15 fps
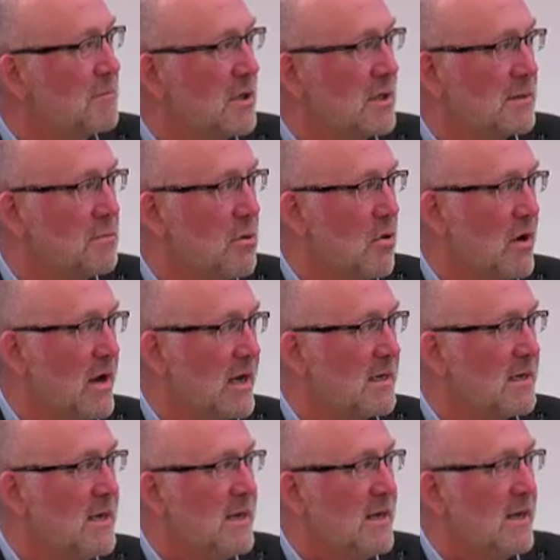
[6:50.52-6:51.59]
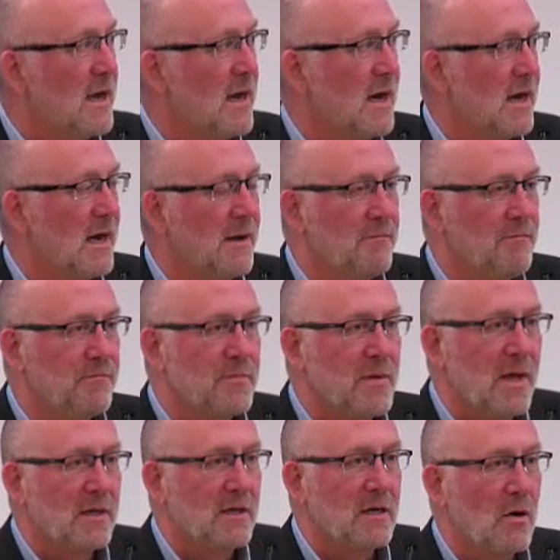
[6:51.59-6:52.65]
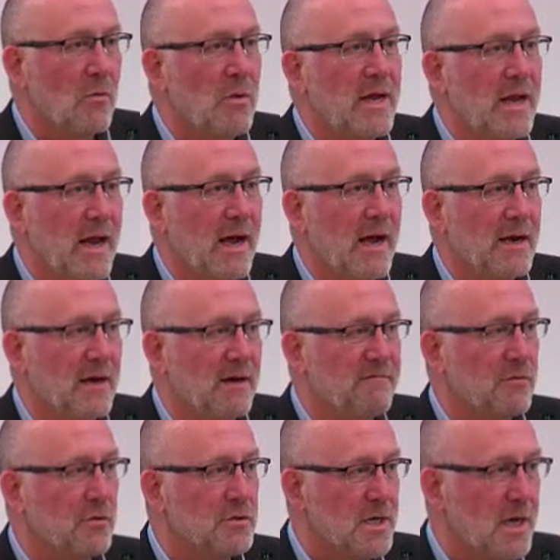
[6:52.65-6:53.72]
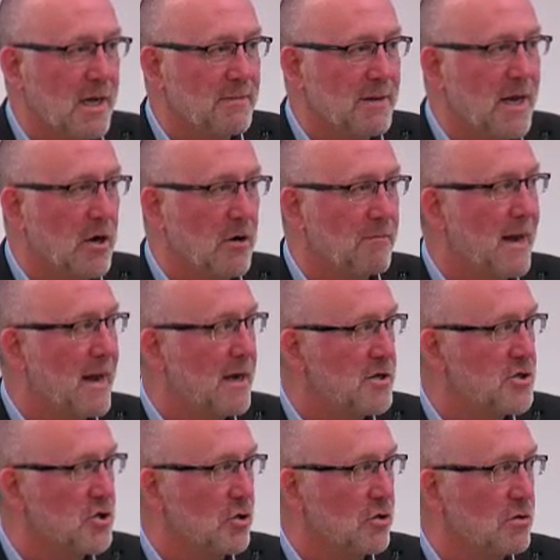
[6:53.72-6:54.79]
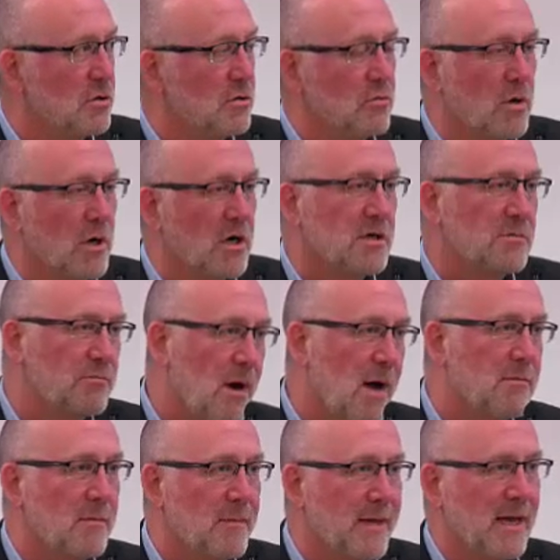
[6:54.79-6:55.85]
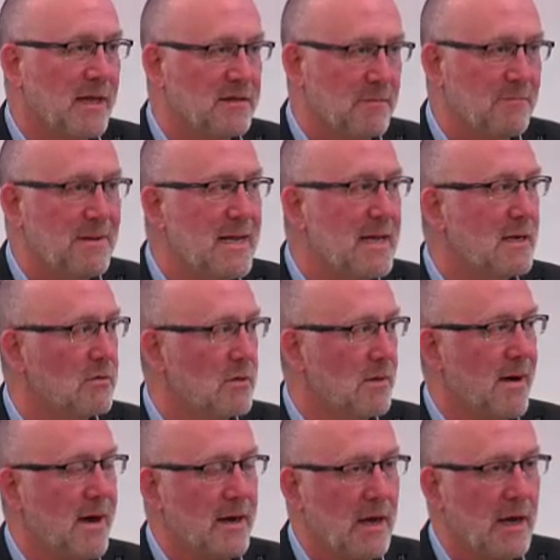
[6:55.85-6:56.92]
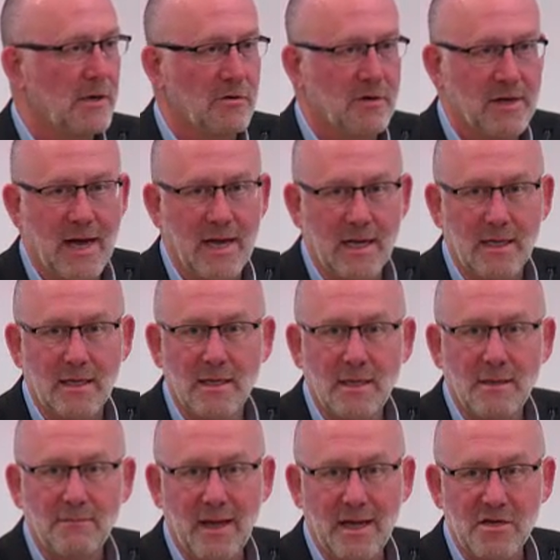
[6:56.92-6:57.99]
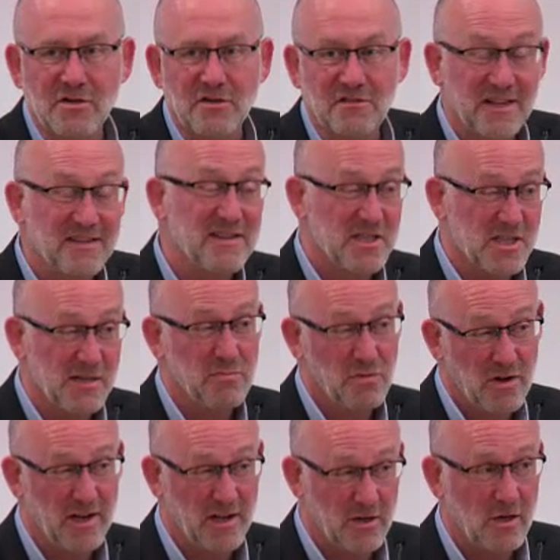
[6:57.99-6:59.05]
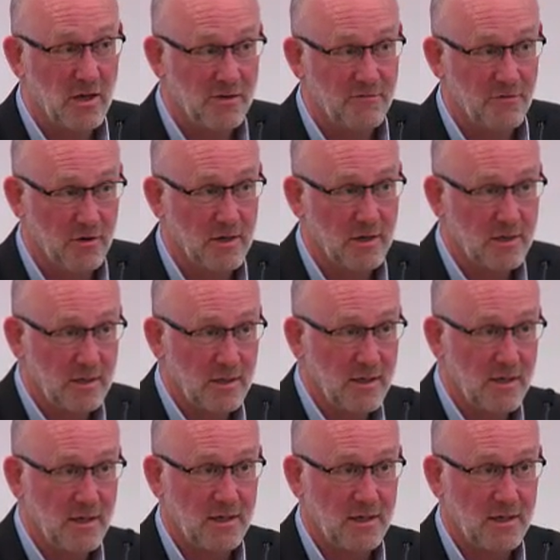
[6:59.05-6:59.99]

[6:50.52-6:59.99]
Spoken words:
bullet point, we had a full-time care manager who worked probably at the peak with about 180 patients. That's actually pretty good for a